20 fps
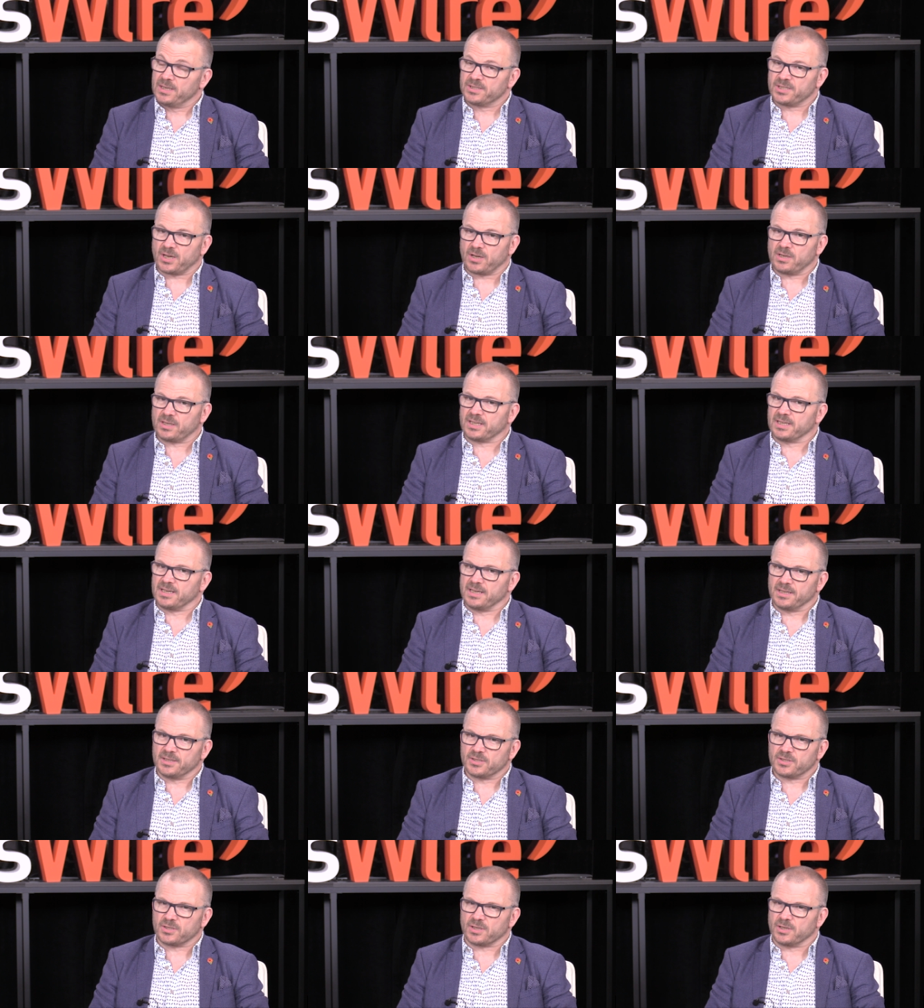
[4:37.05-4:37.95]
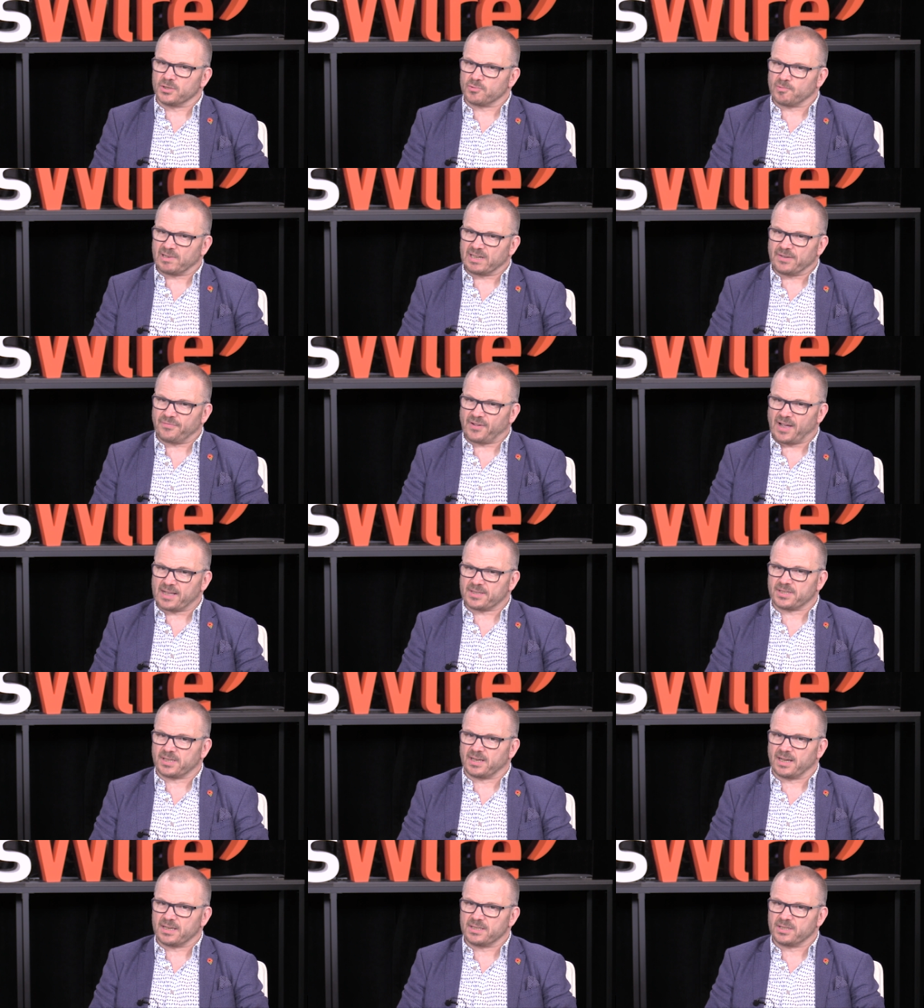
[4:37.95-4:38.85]
Turkey is, is really
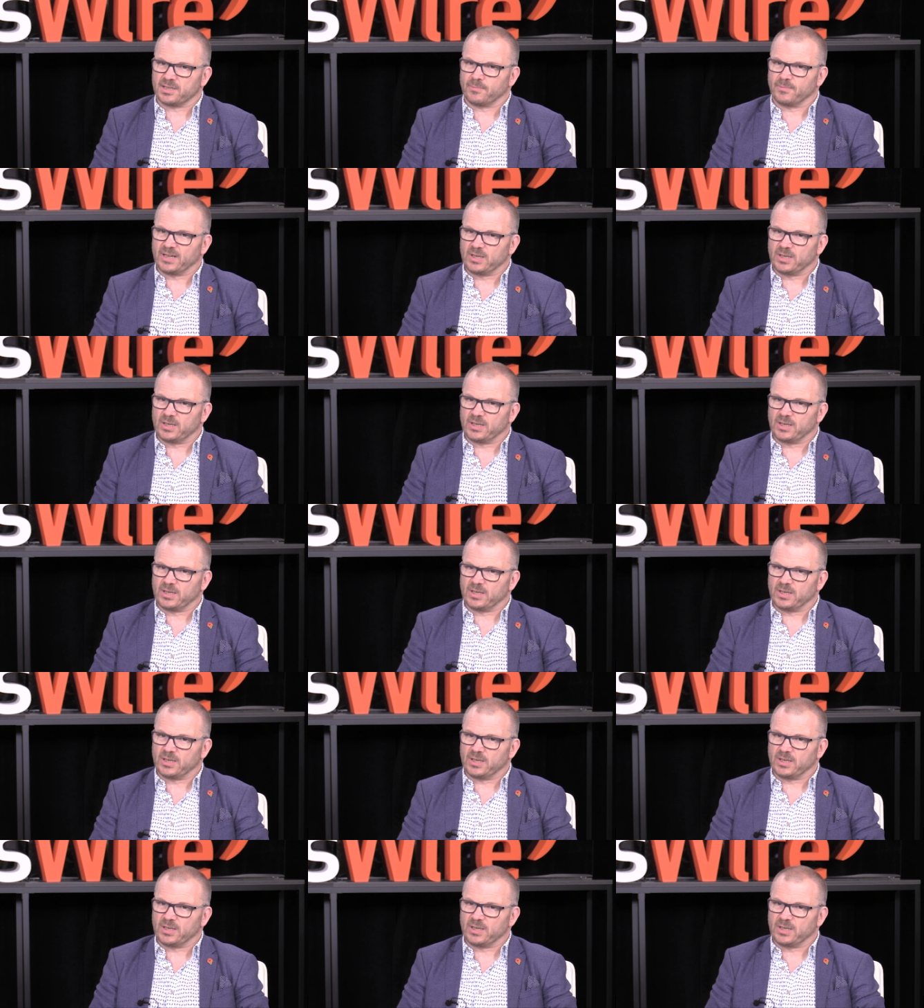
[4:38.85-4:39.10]
fascinating.